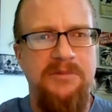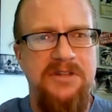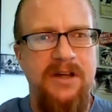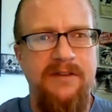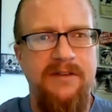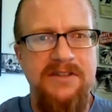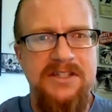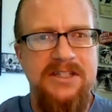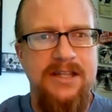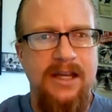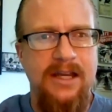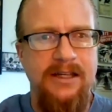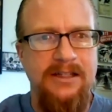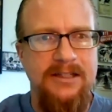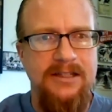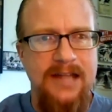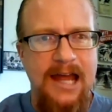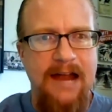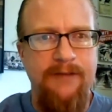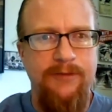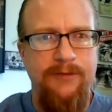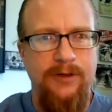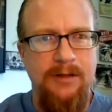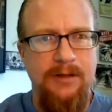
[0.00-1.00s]
devastating to
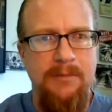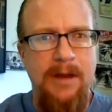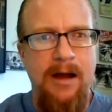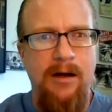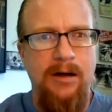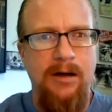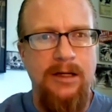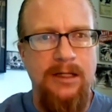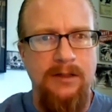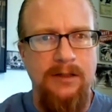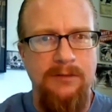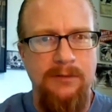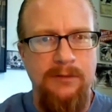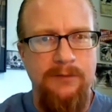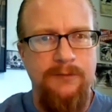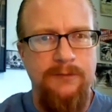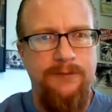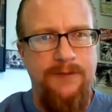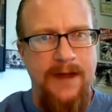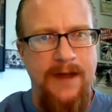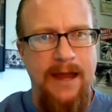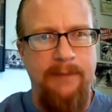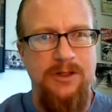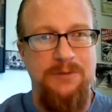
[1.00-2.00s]
African American
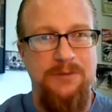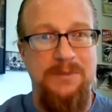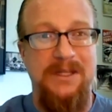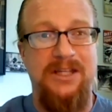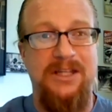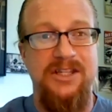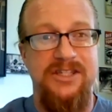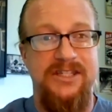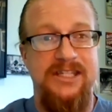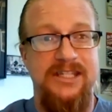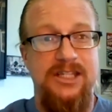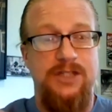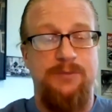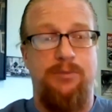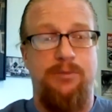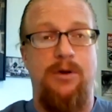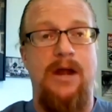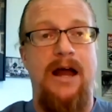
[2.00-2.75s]
families because these